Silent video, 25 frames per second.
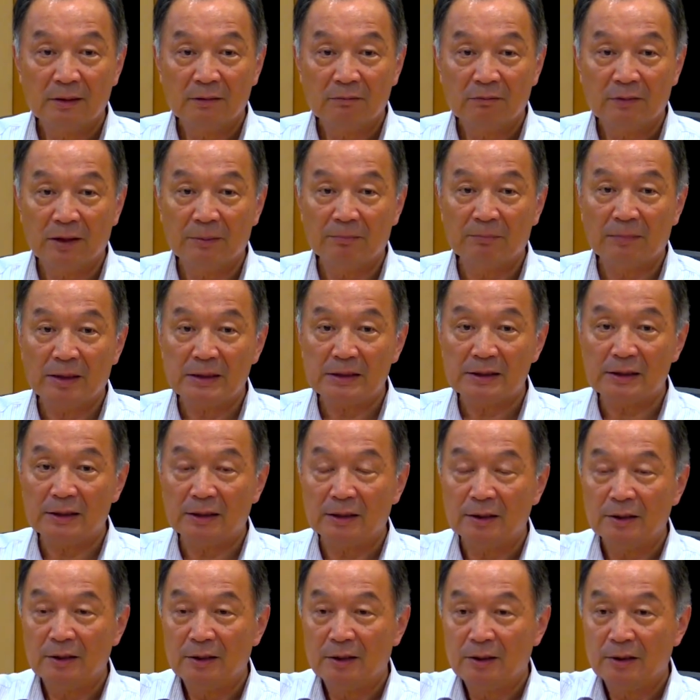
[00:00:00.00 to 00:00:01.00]
We must
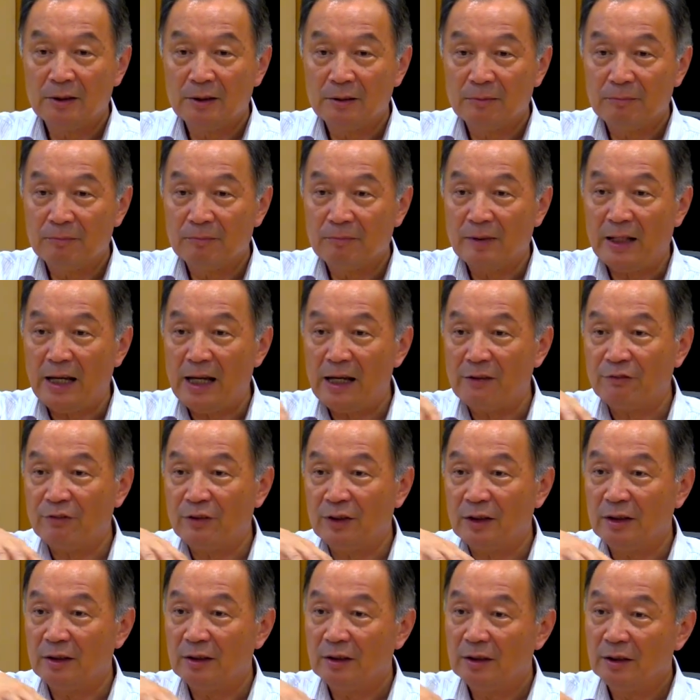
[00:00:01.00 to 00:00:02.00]
have
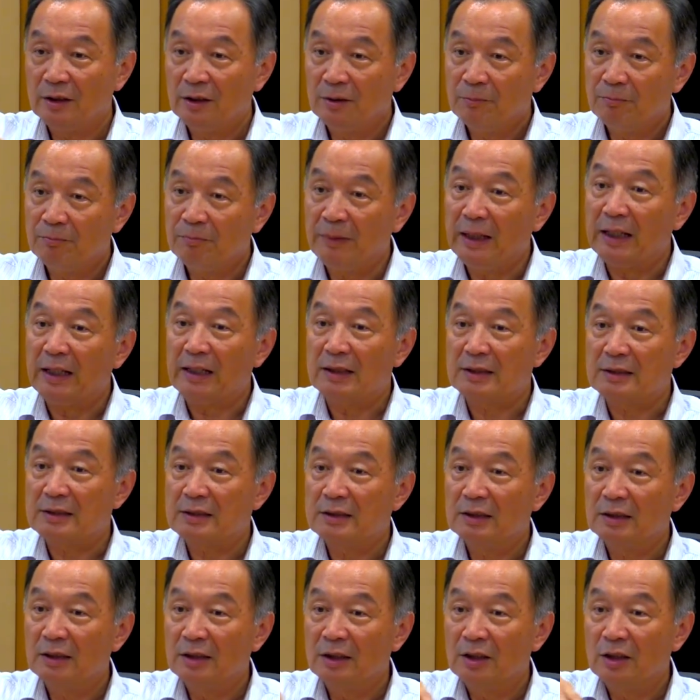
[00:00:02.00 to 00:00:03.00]
a
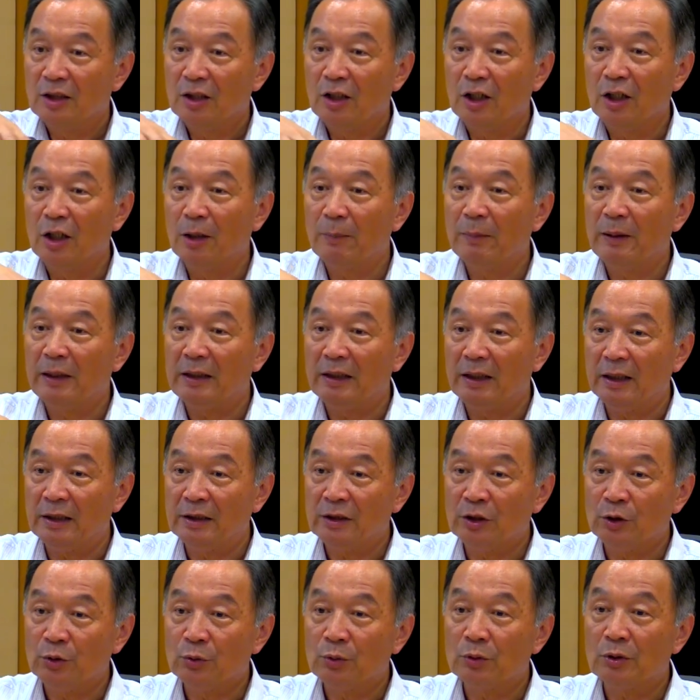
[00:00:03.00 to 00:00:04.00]
mix, urban
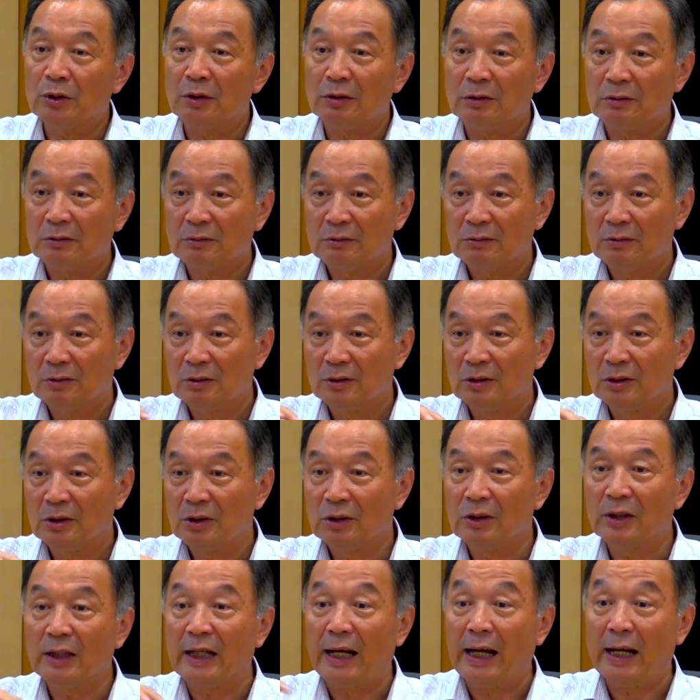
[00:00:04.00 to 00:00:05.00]
and rural,
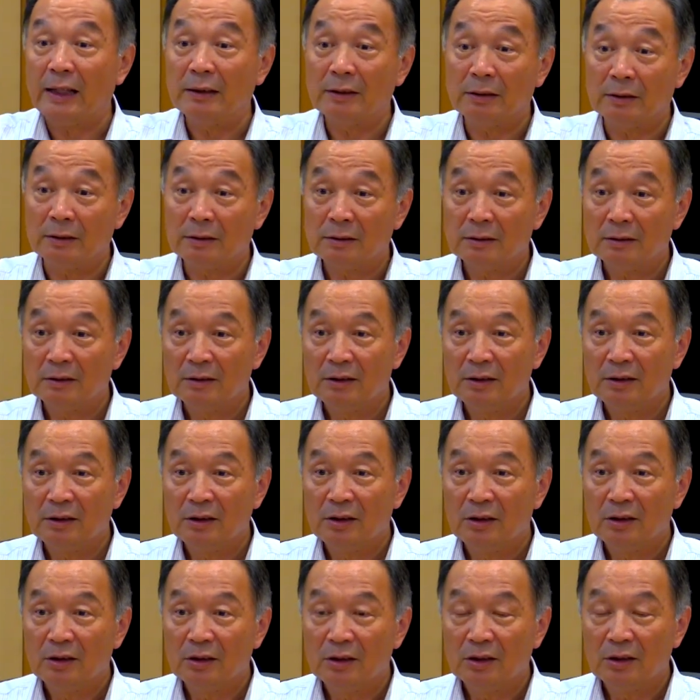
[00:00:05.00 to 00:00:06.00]
together
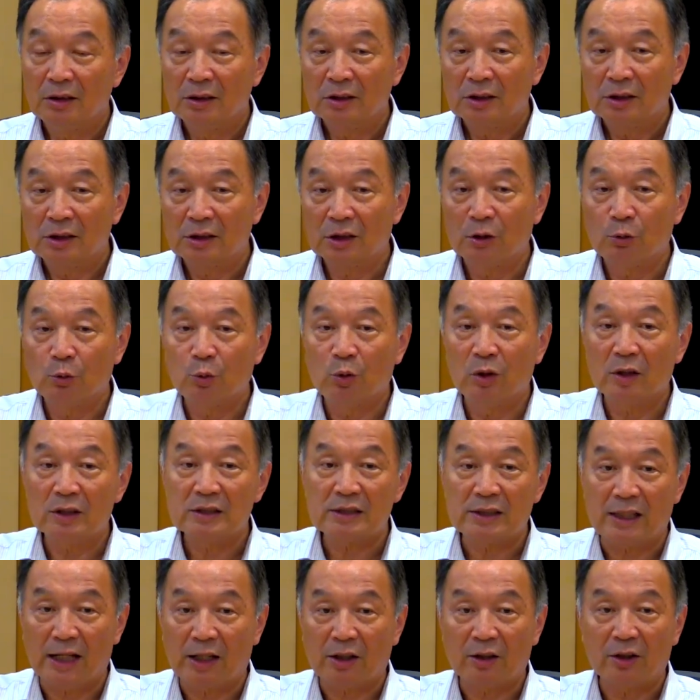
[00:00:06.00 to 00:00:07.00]

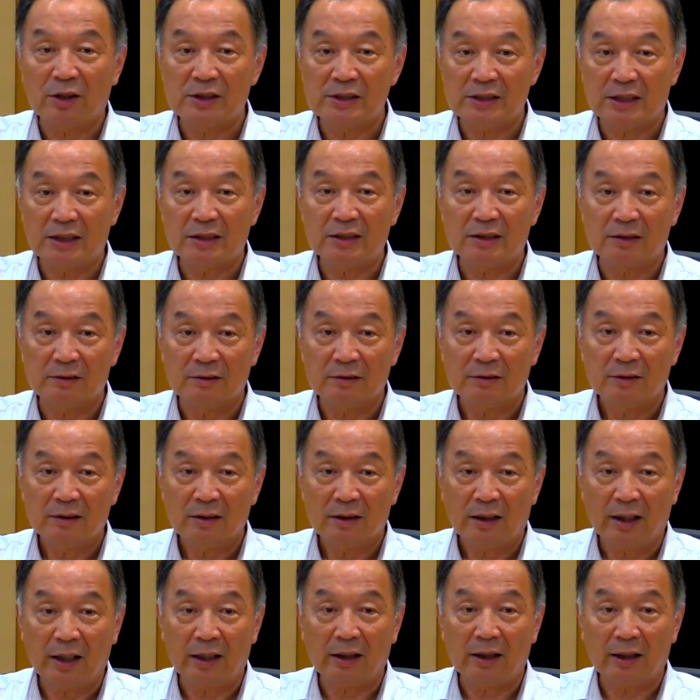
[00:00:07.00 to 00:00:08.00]
towards ecologization,
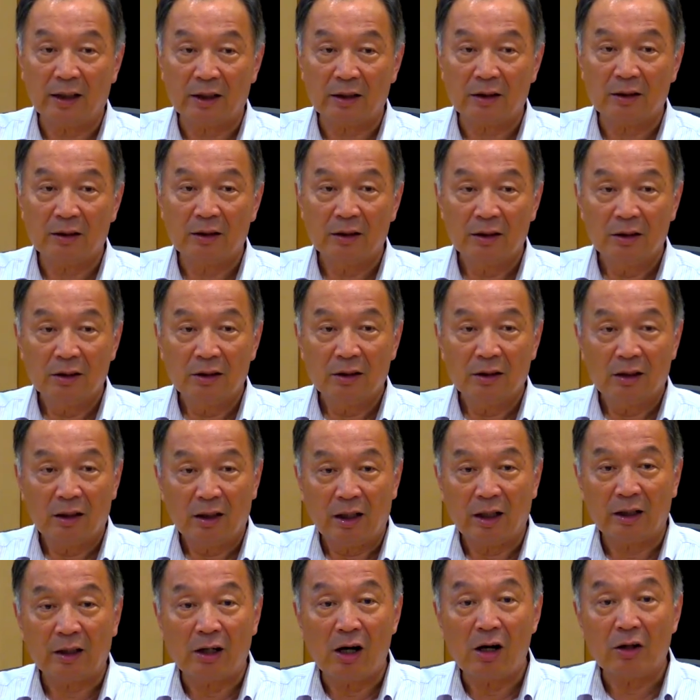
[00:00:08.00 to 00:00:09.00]

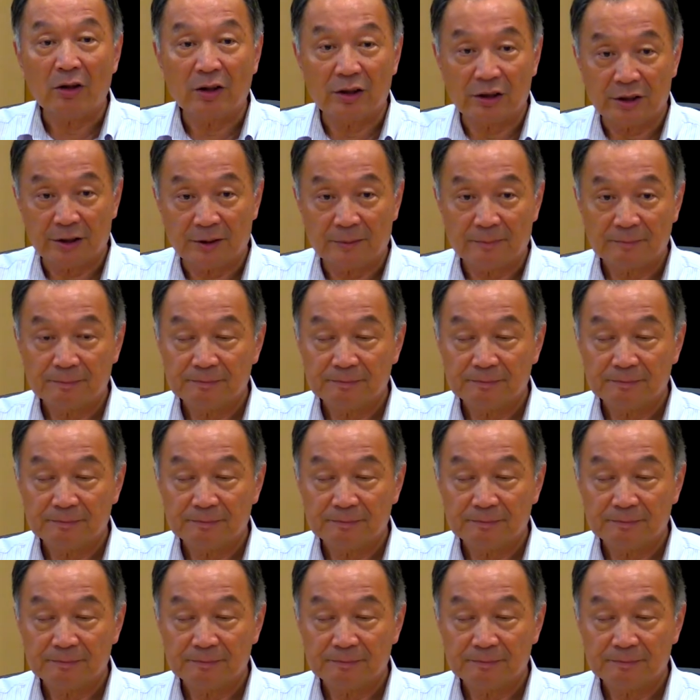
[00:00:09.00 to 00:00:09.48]
ecology,